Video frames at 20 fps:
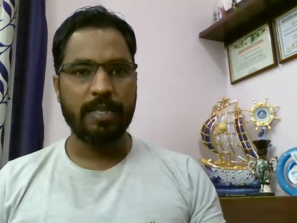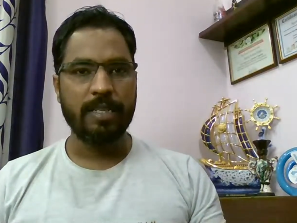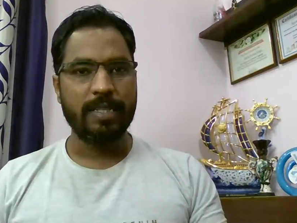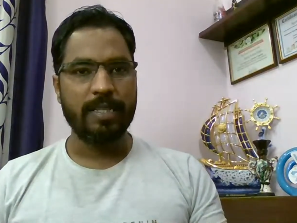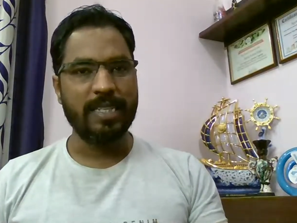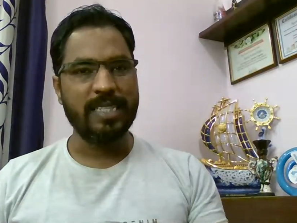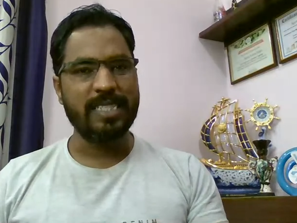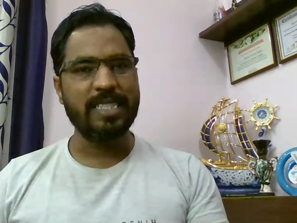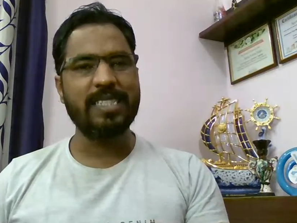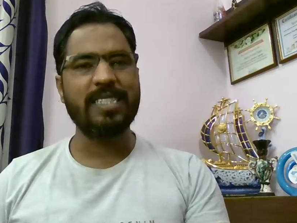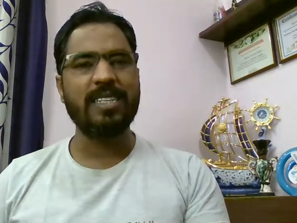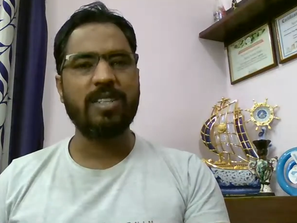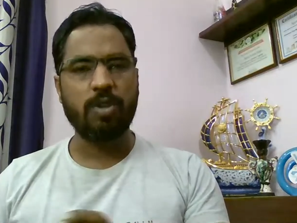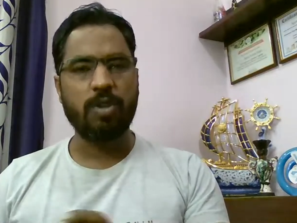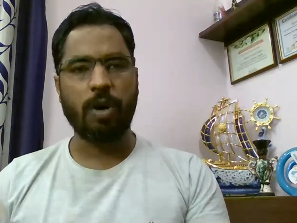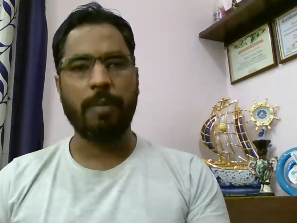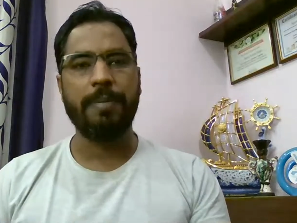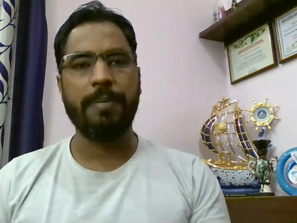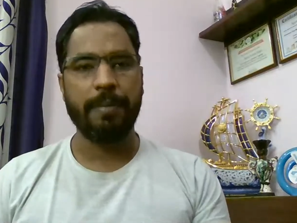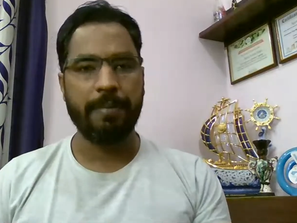This is
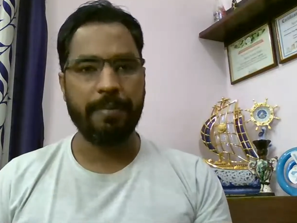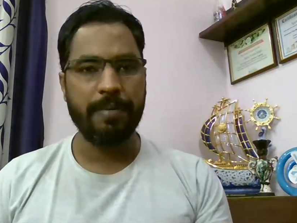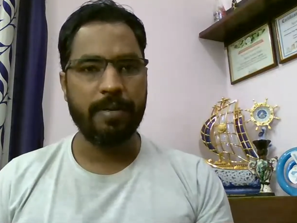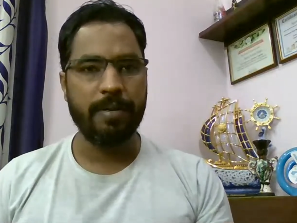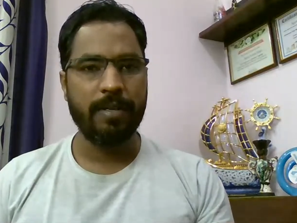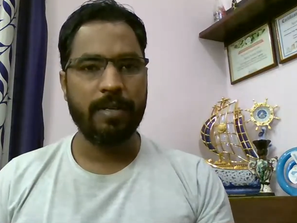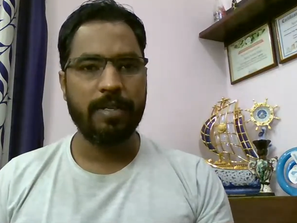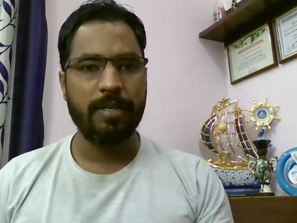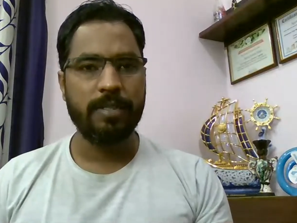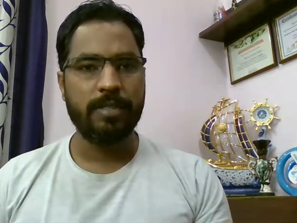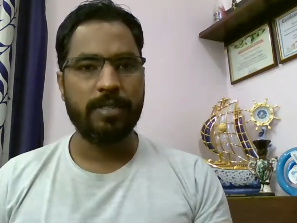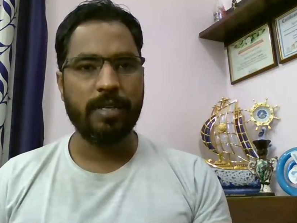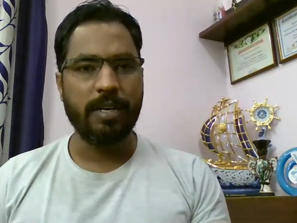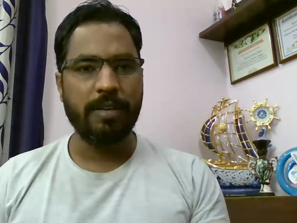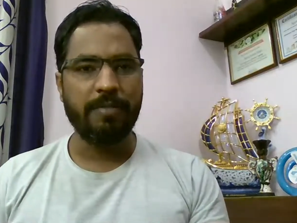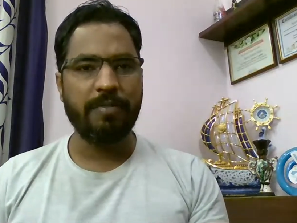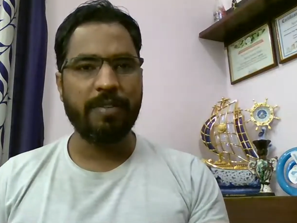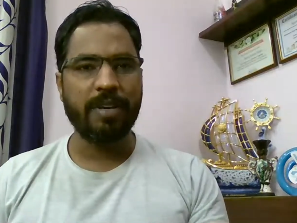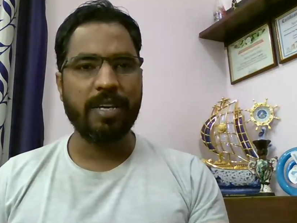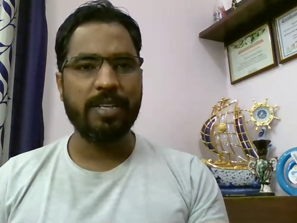top up.
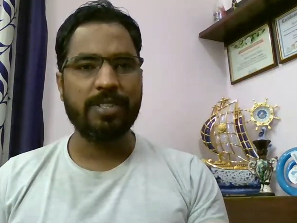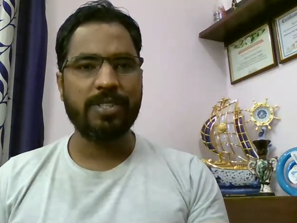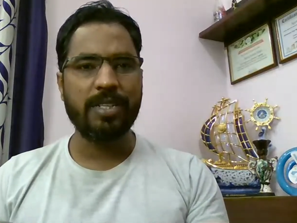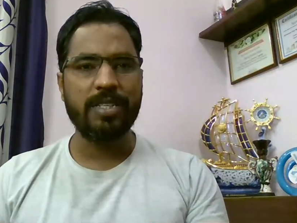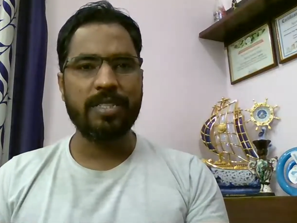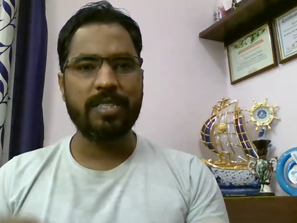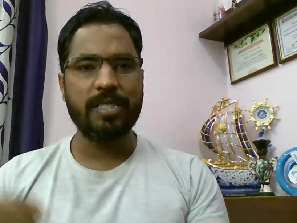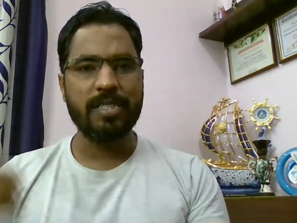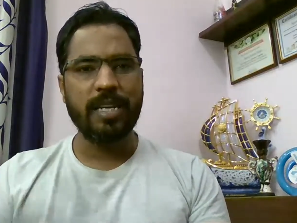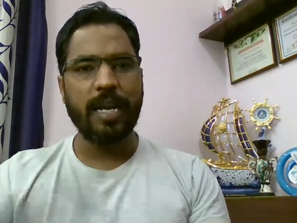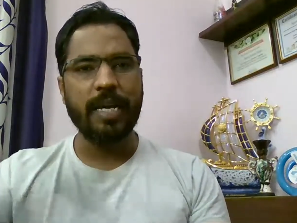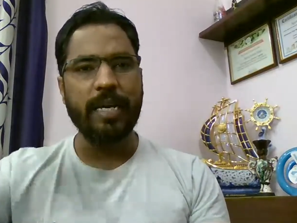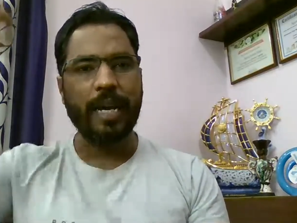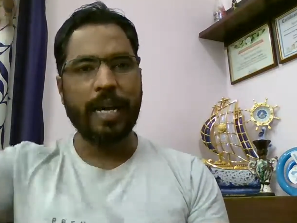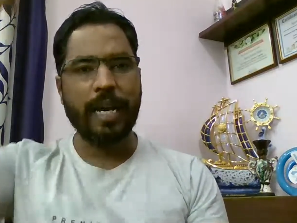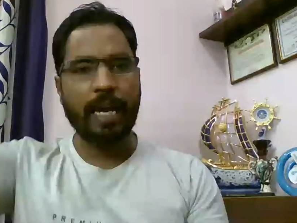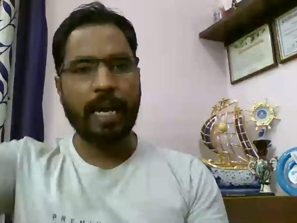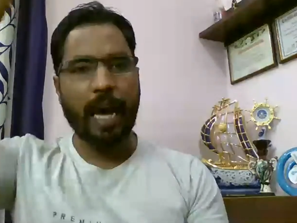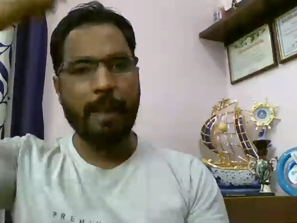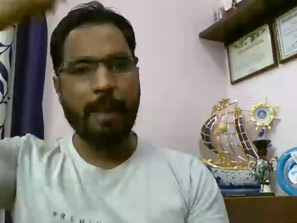Certification is just like
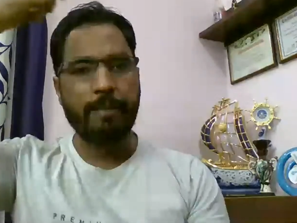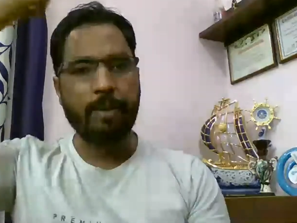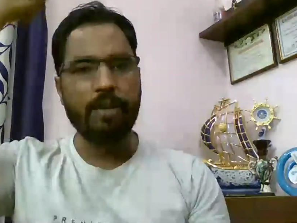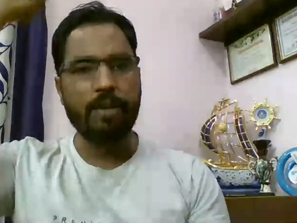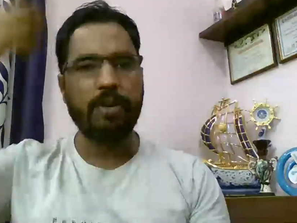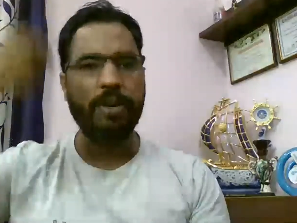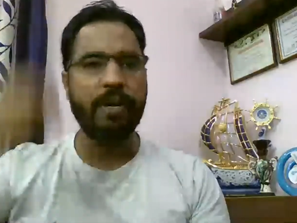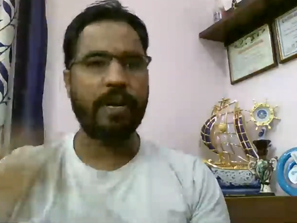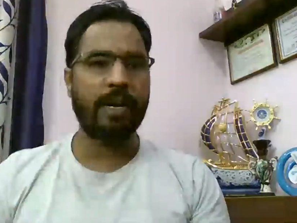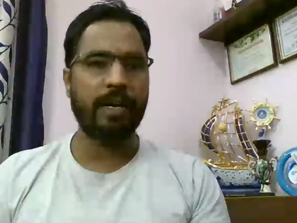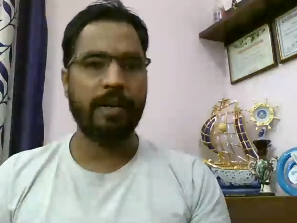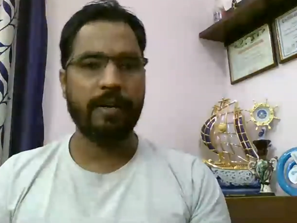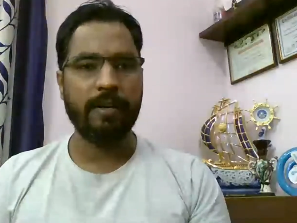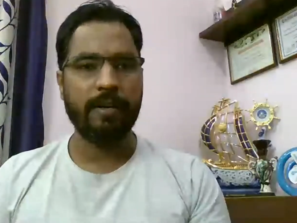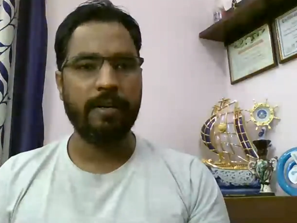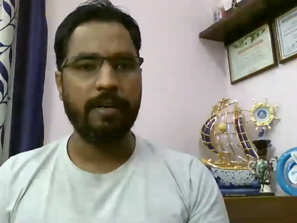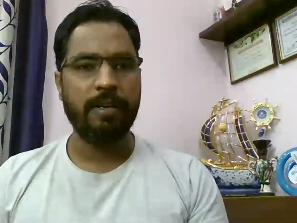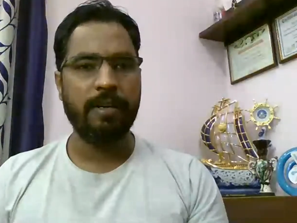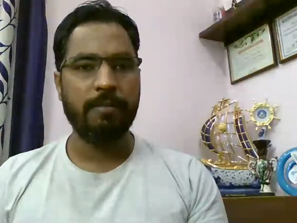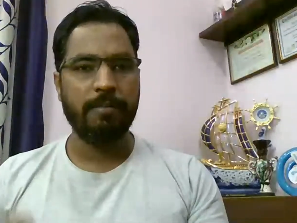a cap on your head,
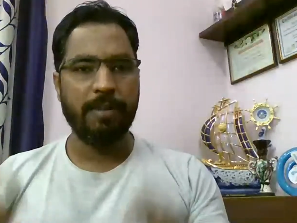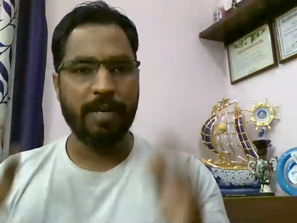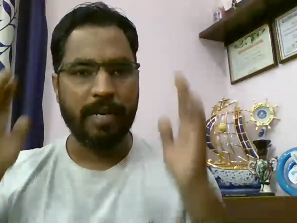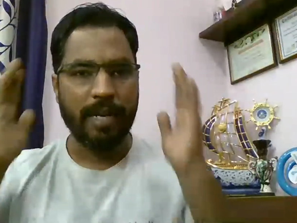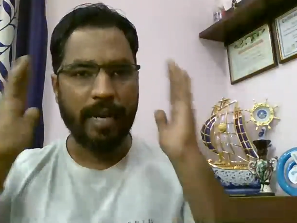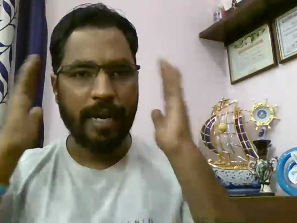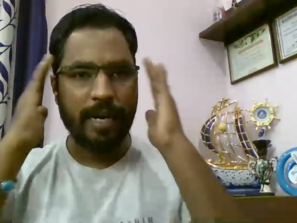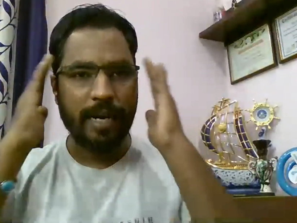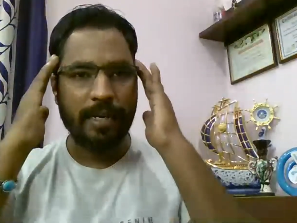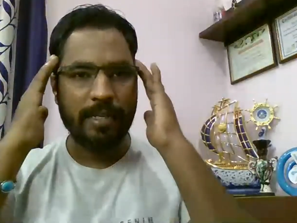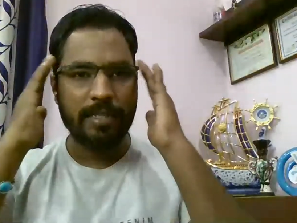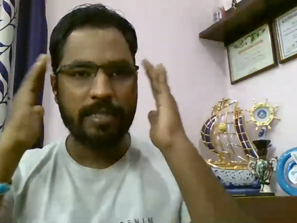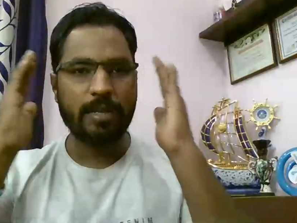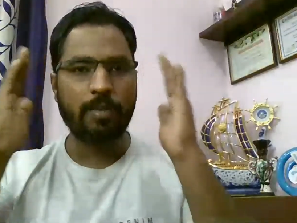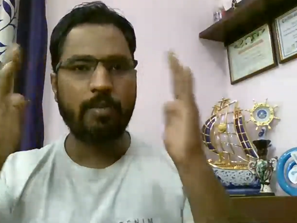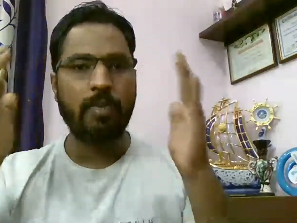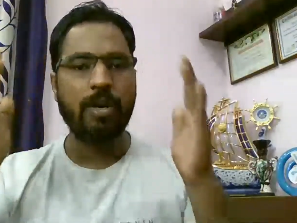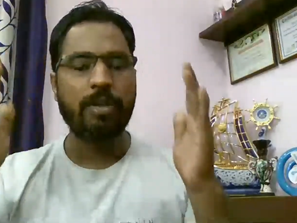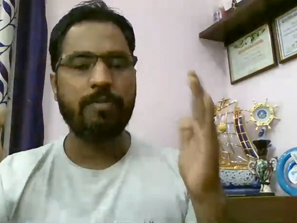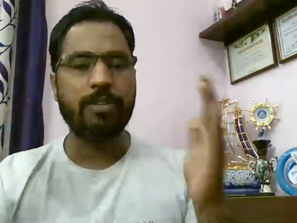but head is
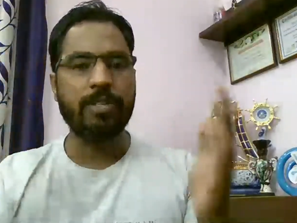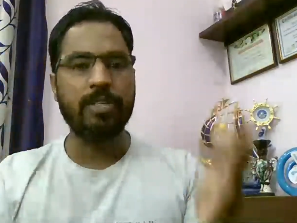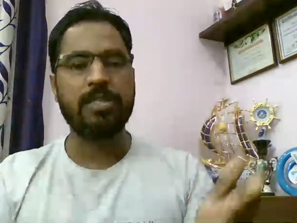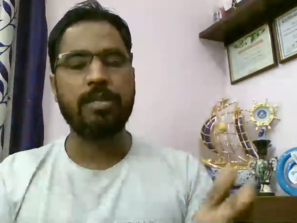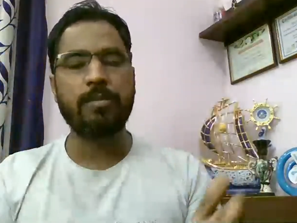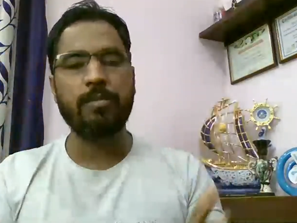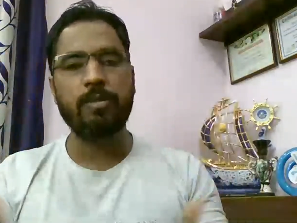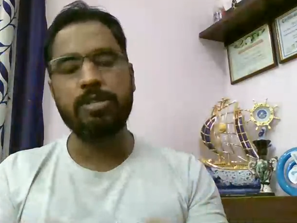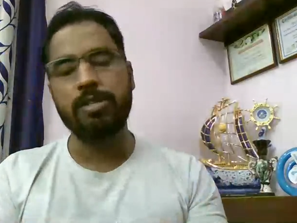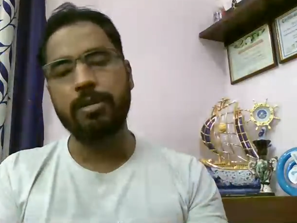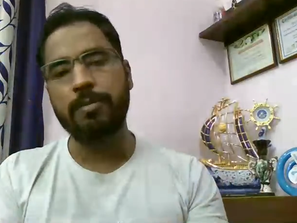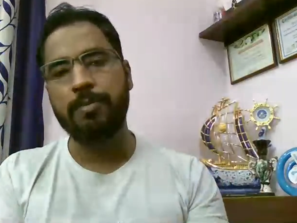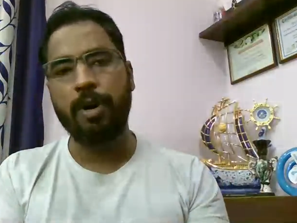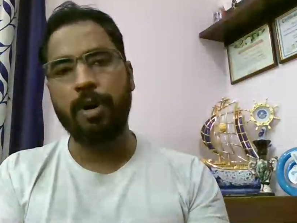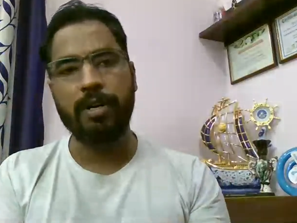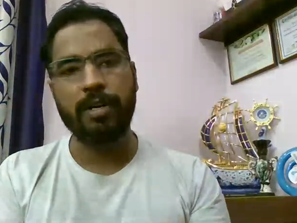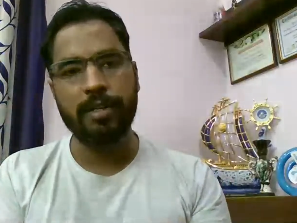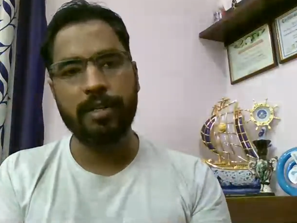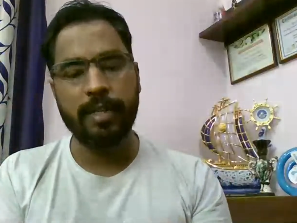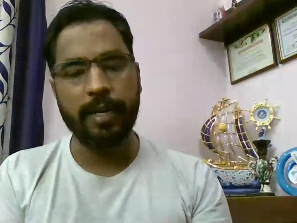the one which is the most
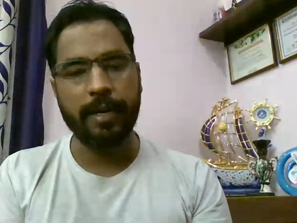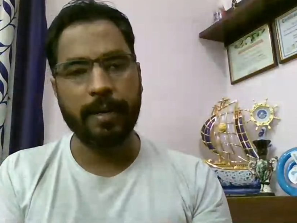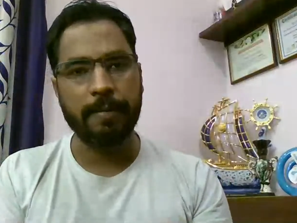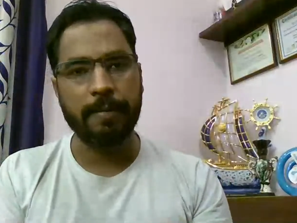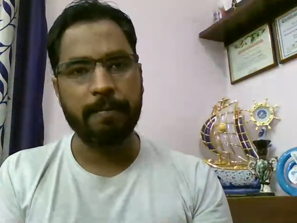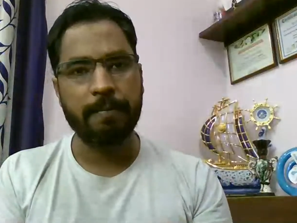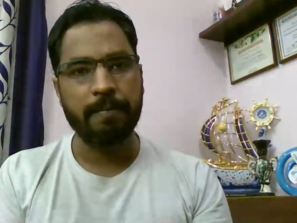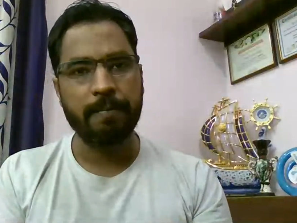important thing.